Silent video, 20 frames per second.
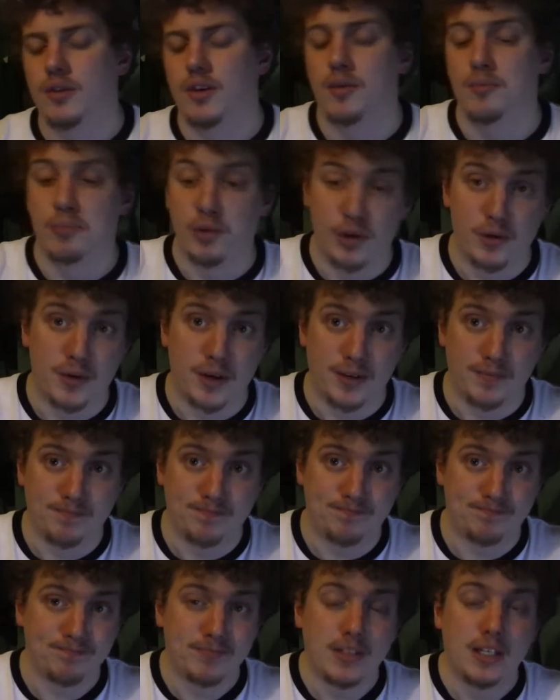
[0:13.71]
On Blu-ray.
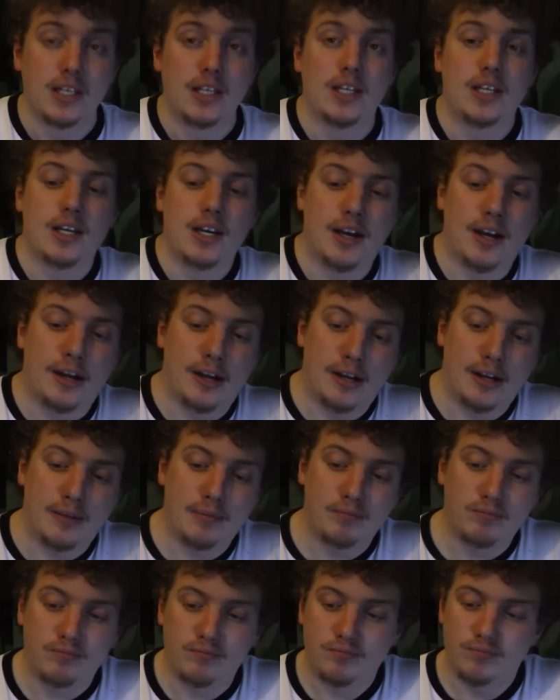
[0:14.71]

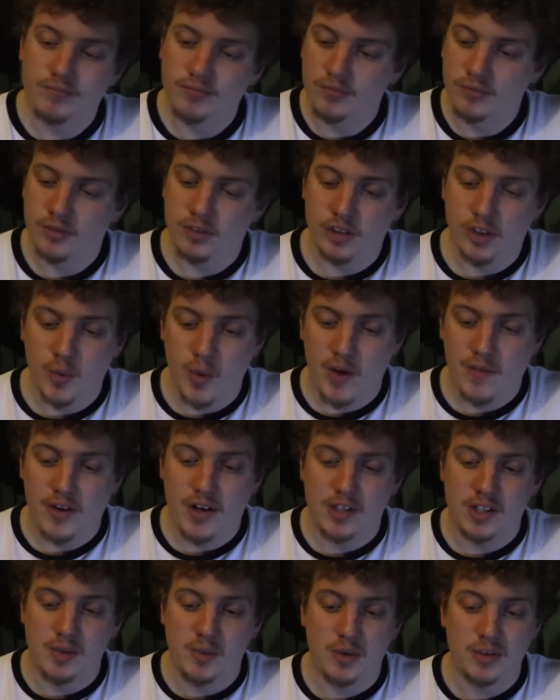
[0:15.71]
Um, so we haven't
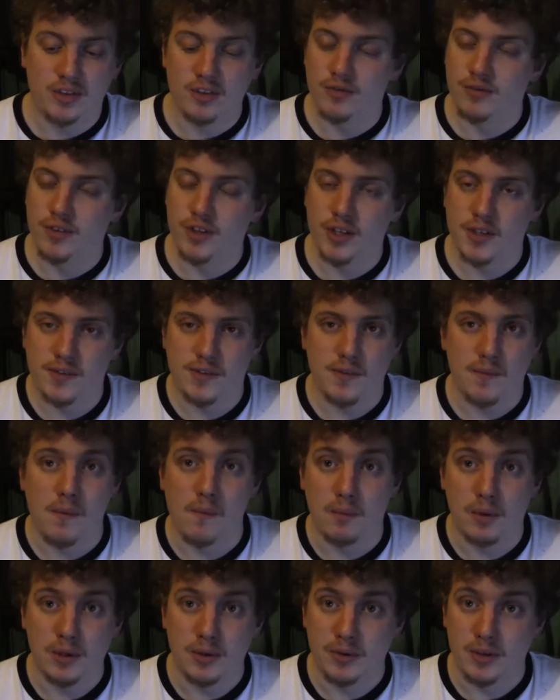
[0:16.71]
actually watched the first film on
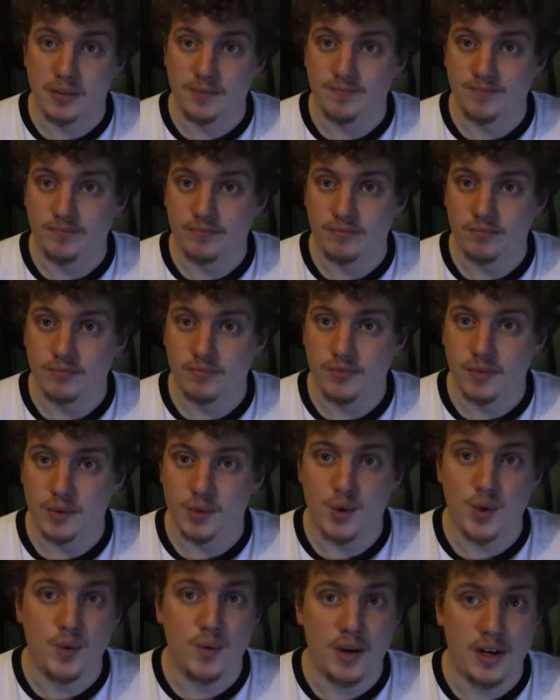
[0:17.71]
Blu-ray,
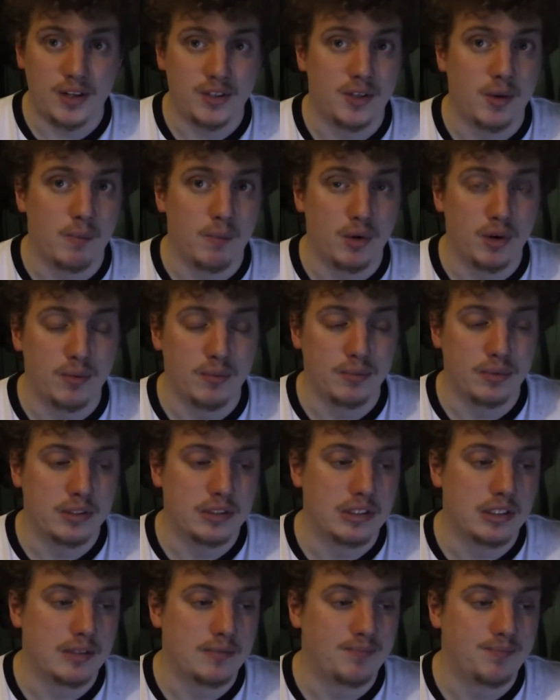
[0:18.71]
which we will at some point,
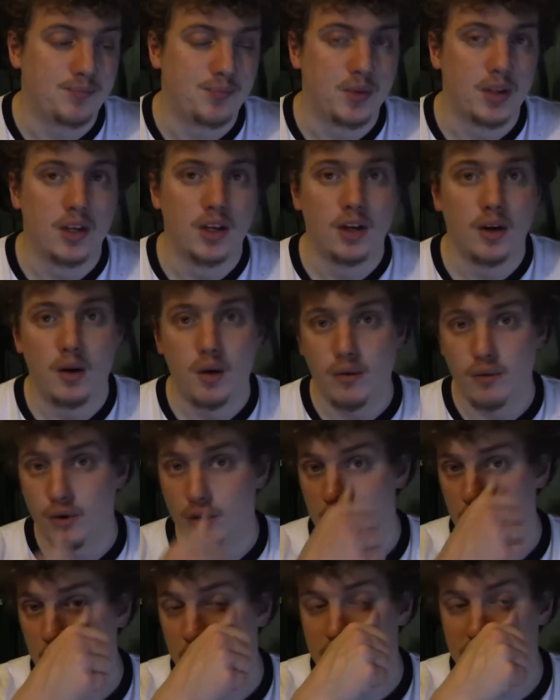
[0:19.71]
but um, we've
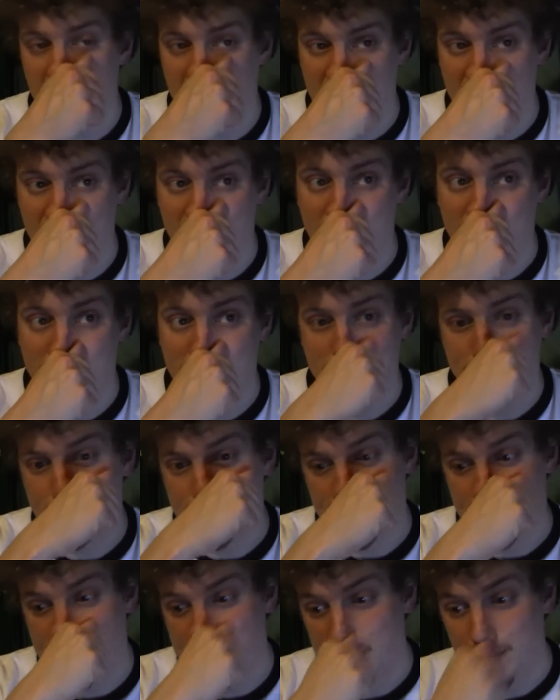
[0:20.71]
already watched Back to the Future
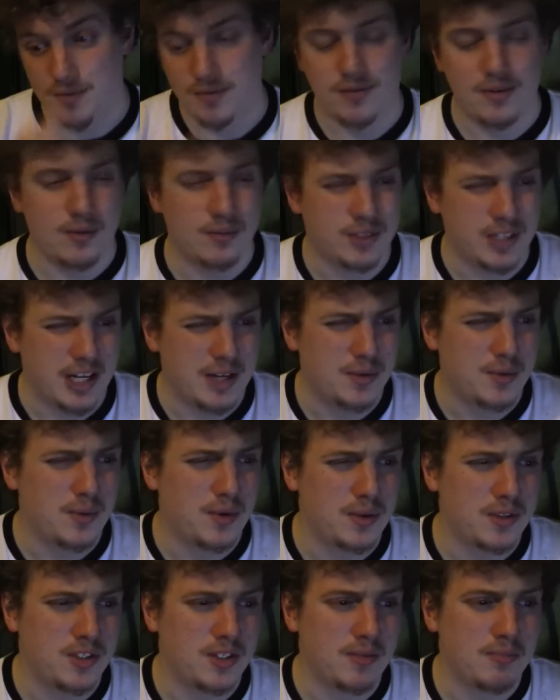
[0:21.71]
for this Epic Film Challenge. We
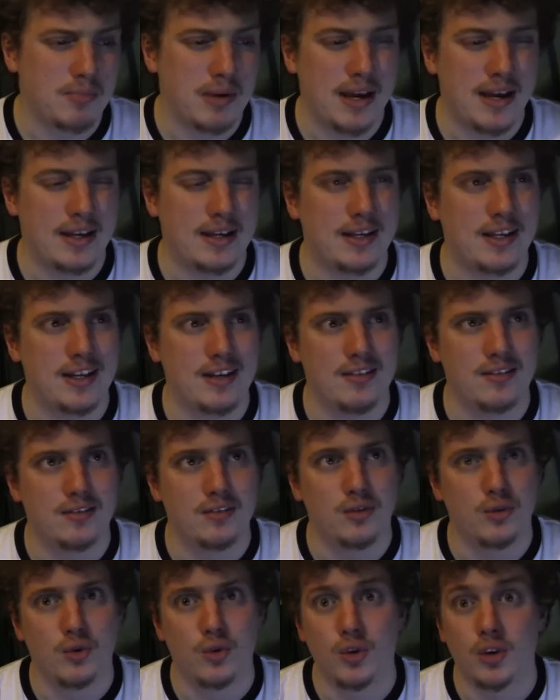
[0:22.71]
watched it back
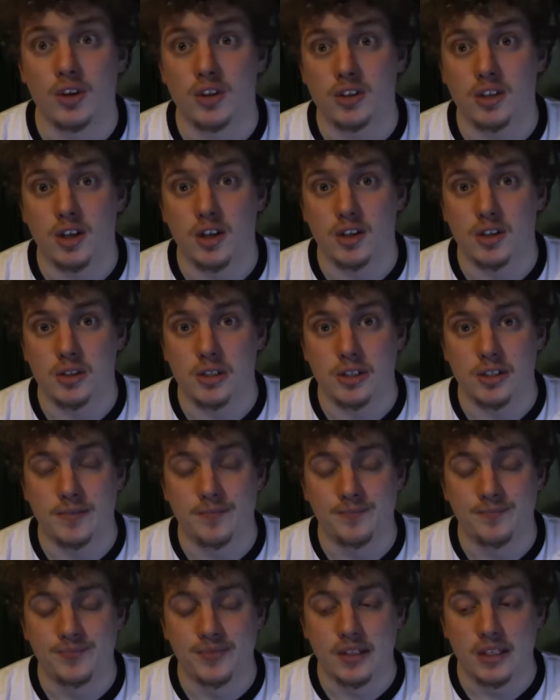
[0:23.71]
in August last year.
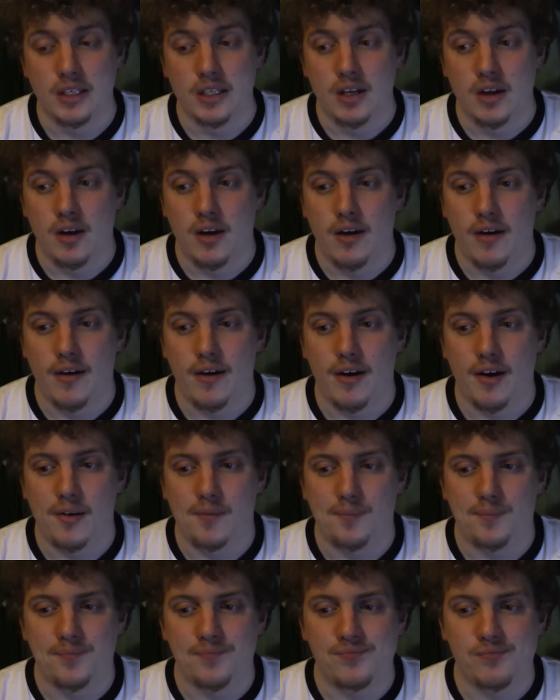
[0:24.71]

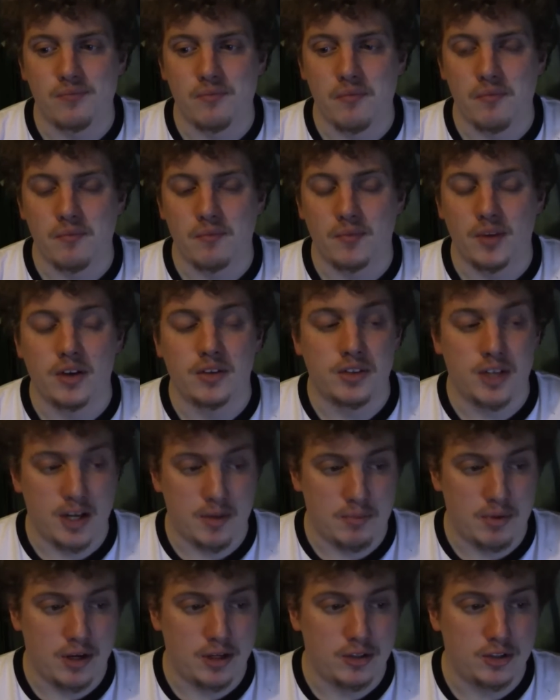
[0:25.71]
Um, so
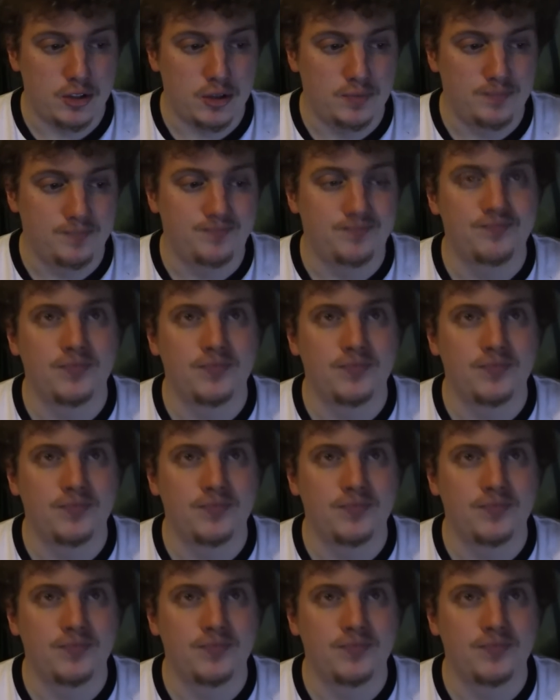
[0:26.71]
yeah, Part 2